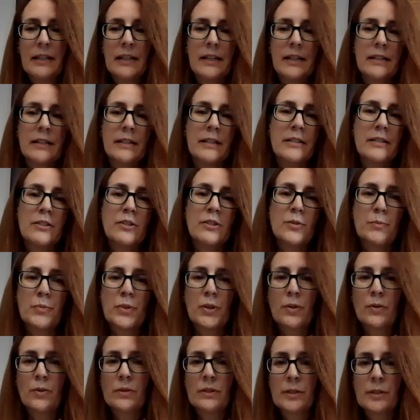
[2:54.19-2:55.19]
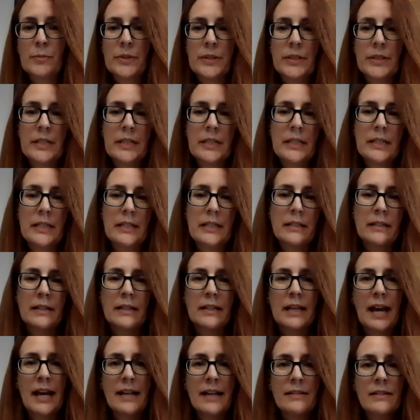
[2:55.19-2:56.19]
and it is pro-liberty, and it
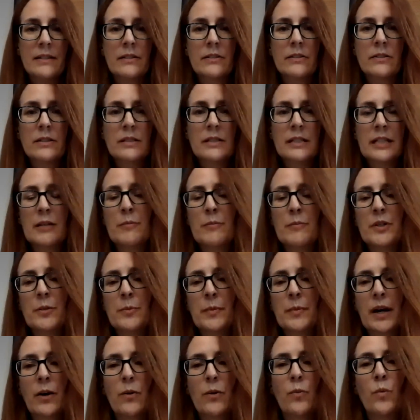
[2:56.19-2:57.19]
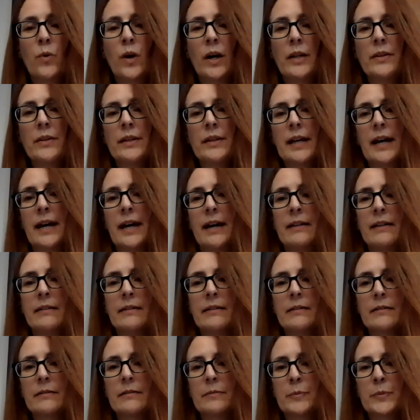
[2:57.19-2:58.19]
has a little statement about what that
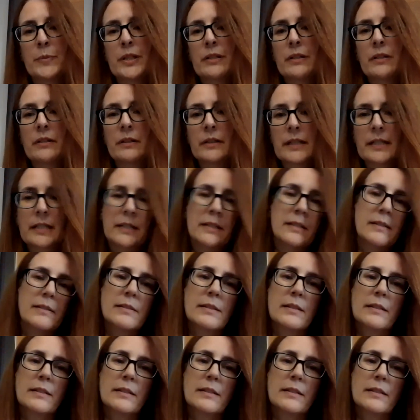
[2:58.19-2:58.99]
bill is.